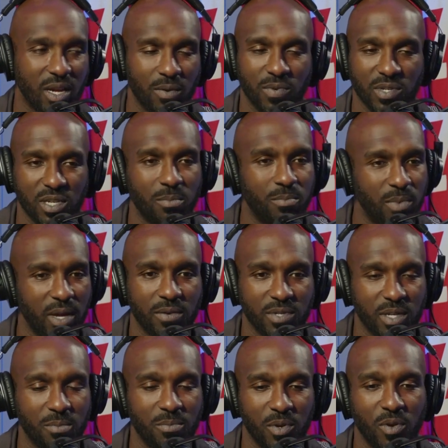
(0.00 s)
And it
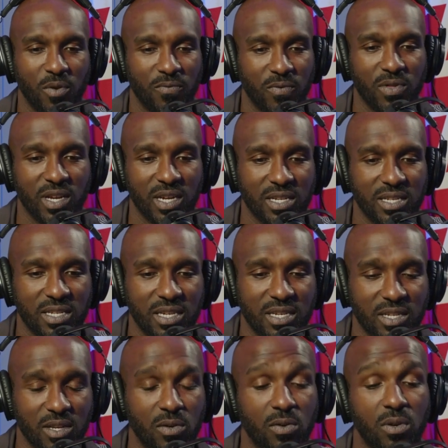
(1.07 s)
was a beautiful thing to see.
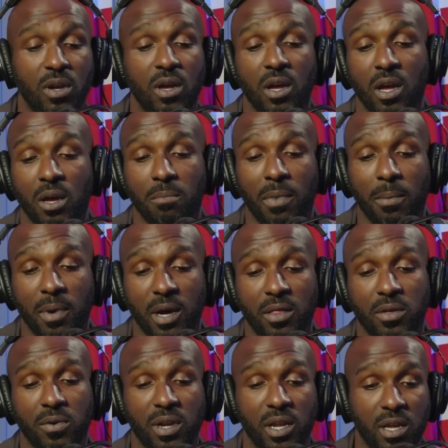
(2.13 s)
So my
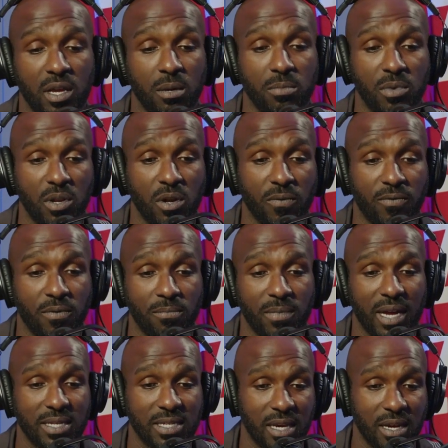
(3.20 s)
mother and him, from
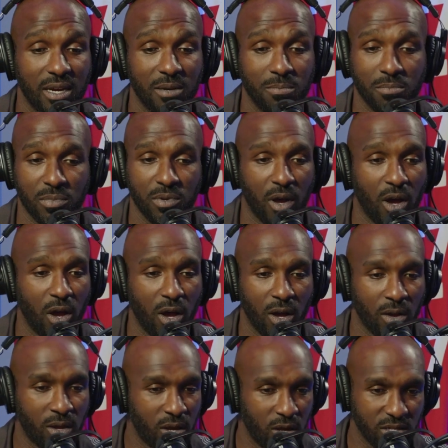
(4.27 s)
that time,
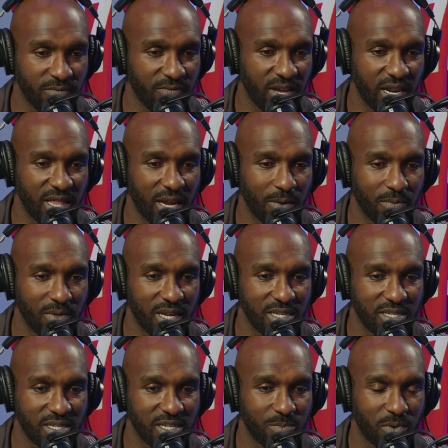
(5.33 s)
cultivated that
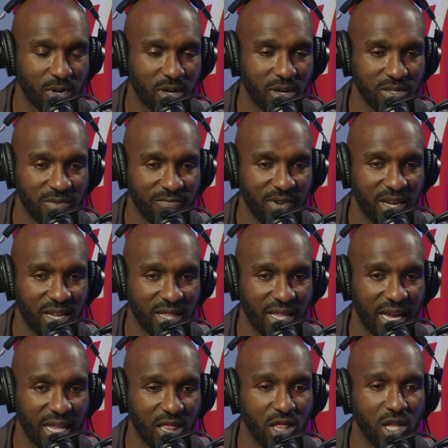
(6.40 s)
relationship or cultivated
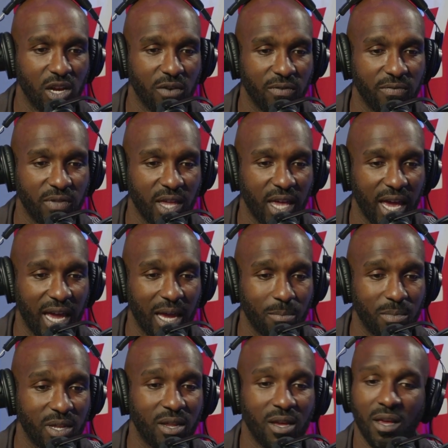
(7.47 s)
that love of the
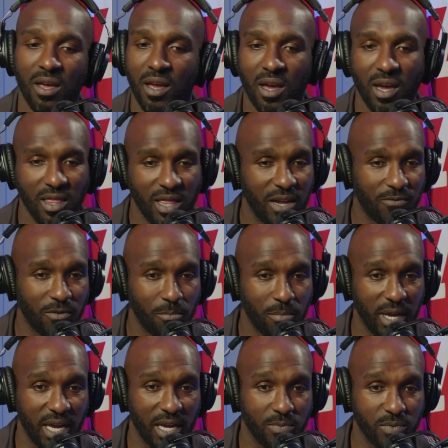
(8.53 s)
game. And then for
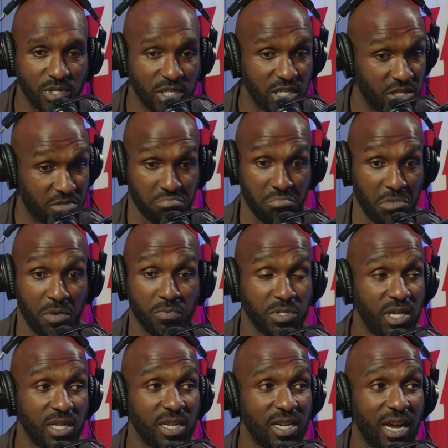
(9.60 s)
me, it was
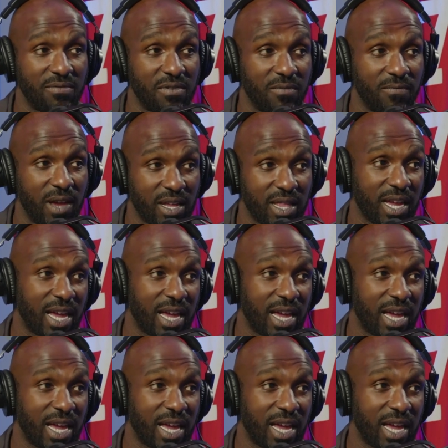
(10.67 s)
nothing after the fact.